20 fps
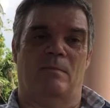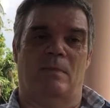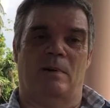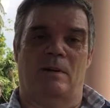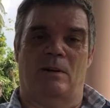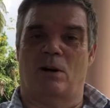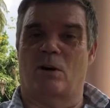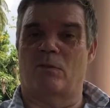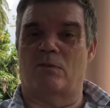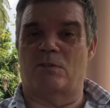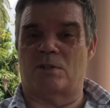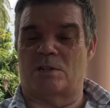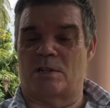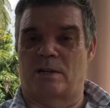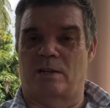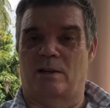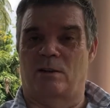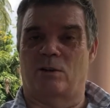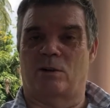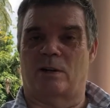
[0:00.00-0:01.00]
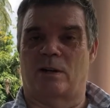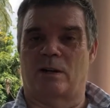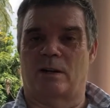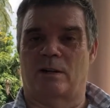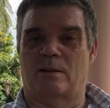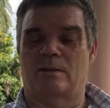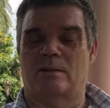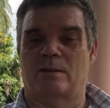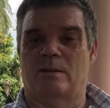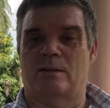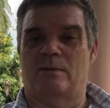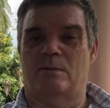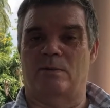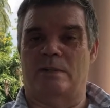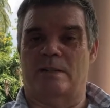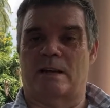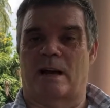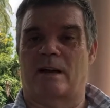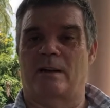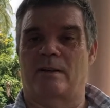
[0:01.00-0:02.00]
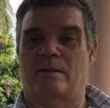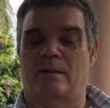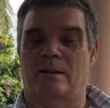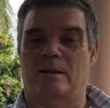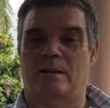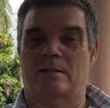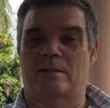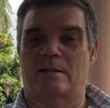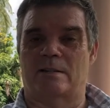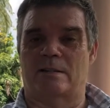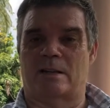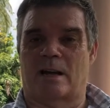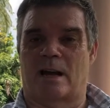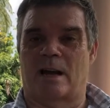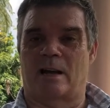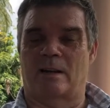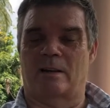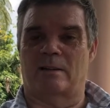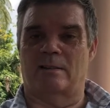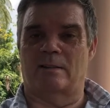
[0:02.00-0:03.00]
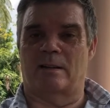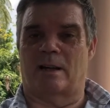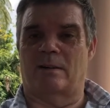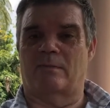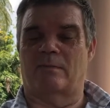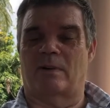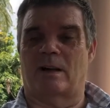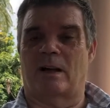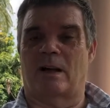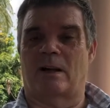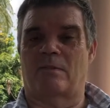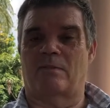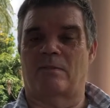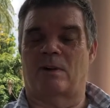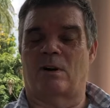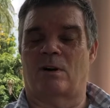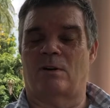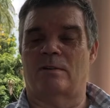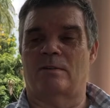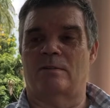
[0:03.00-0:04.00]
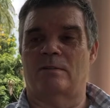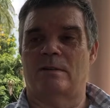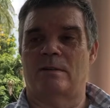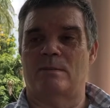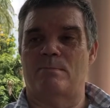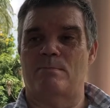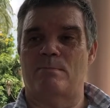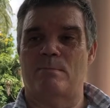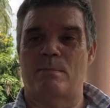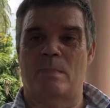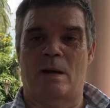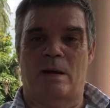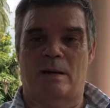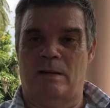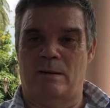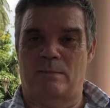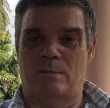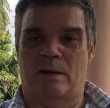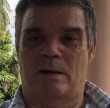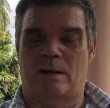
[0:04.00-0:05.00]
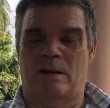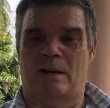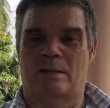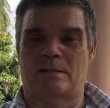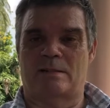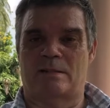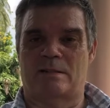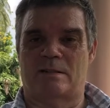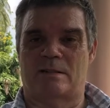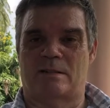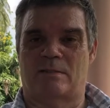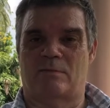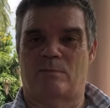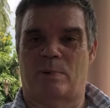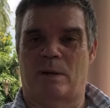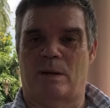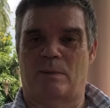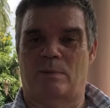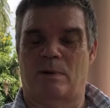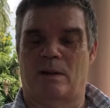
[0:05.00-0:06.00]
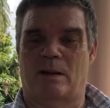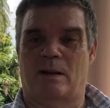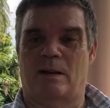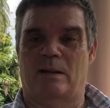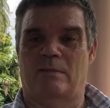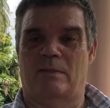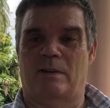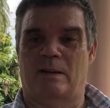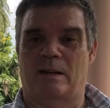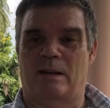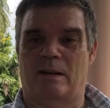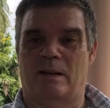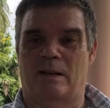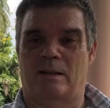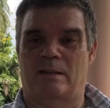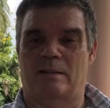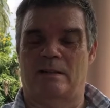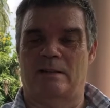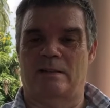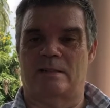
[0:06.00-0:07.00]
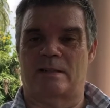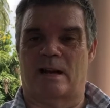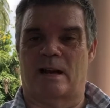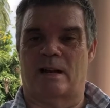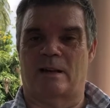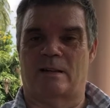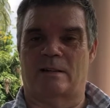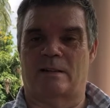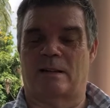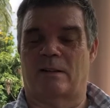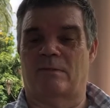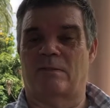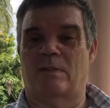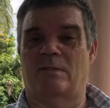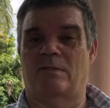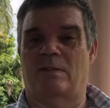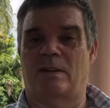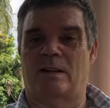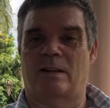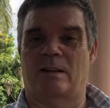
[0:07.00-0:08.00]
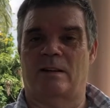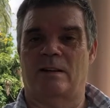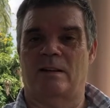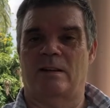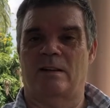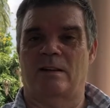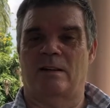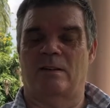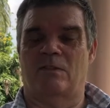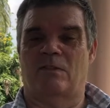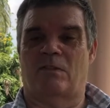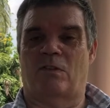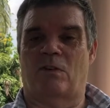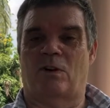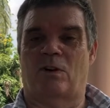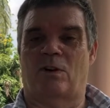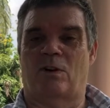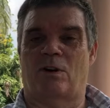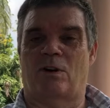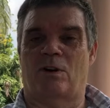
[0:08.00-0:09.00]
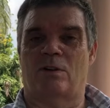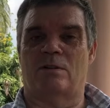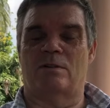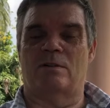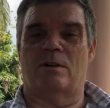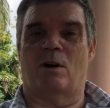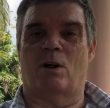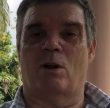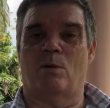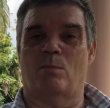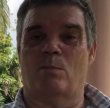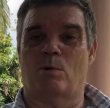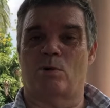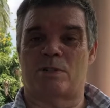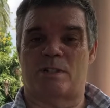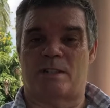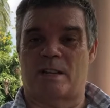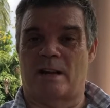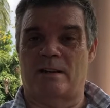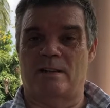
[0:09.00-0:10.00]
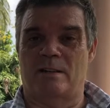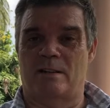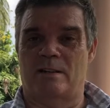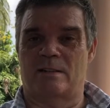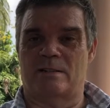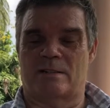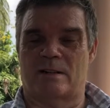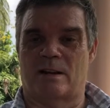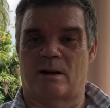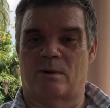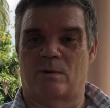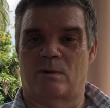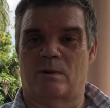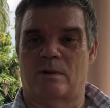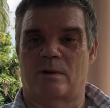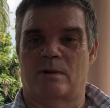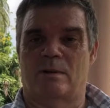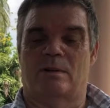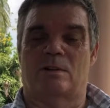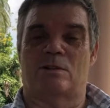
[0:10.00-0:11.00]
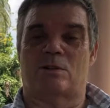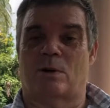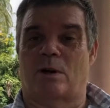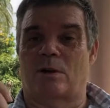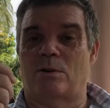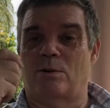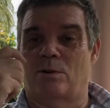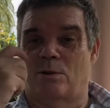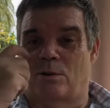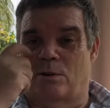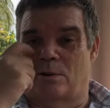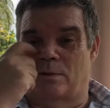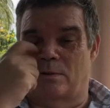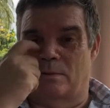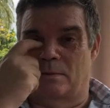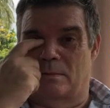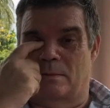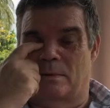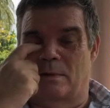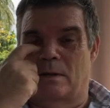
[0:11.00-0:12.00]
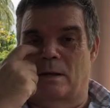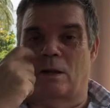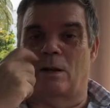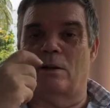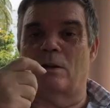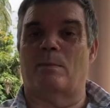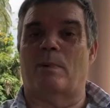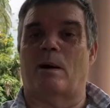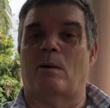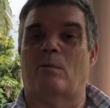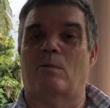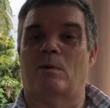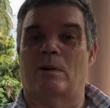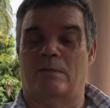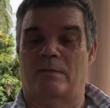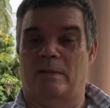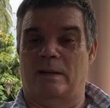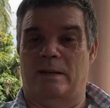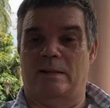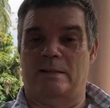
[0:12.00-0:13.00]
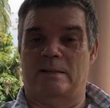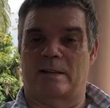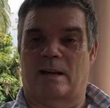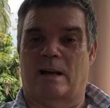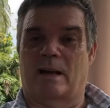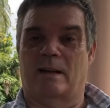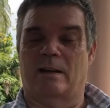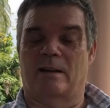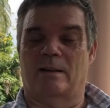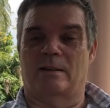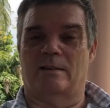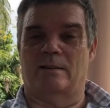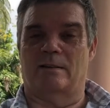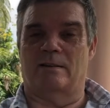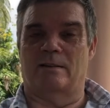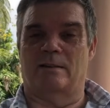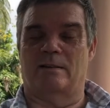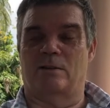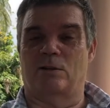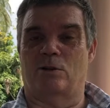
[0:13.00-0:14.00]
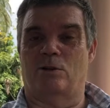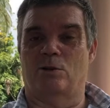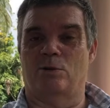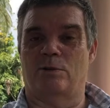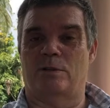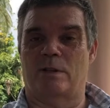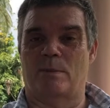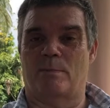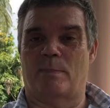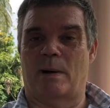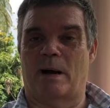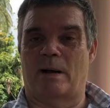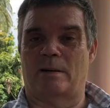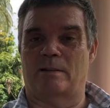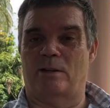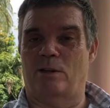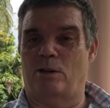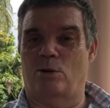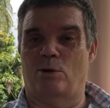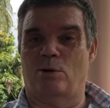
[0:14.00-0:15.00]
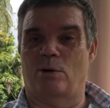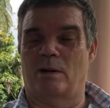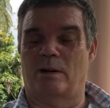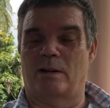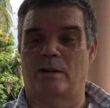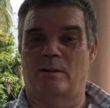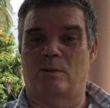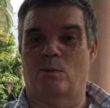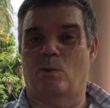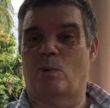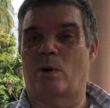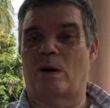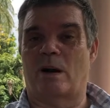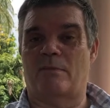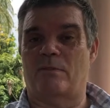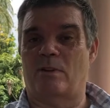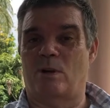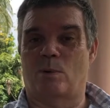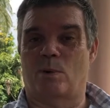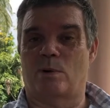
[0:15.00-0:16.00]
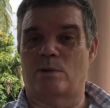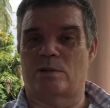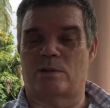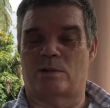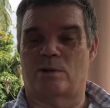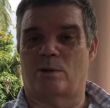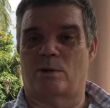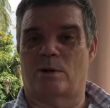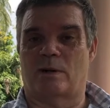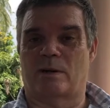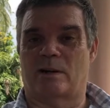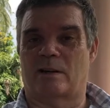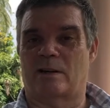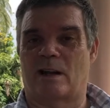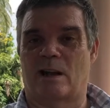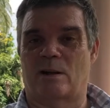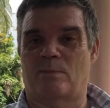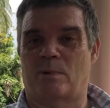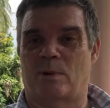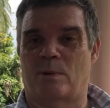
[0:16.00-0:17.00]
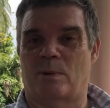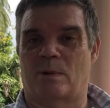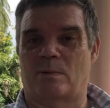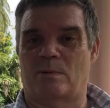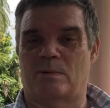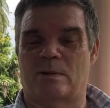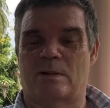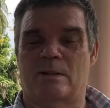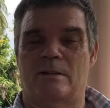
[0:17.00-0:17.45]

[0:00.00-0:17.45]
You're obviously looking at retiring to Thailand. I've got many, many answers of people living here in Thailand. I've lived here for almost 10 years now. So I know a lot about living in Thailand, the good, the bad, the ugly, wherever you want to know, I can help you out.